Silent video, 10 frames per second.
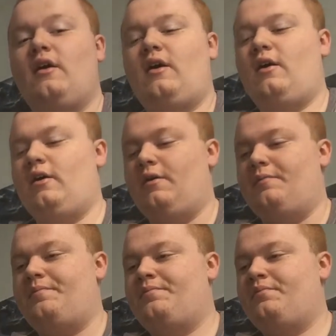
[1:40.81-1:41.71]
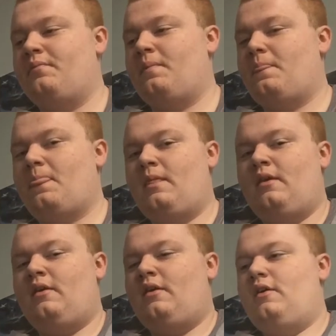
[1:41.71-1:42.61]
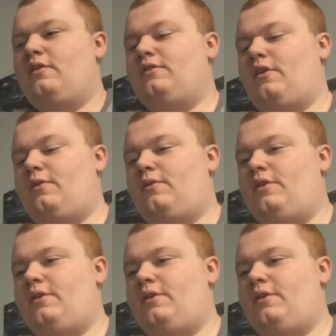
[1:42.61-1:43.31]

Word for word: Um, so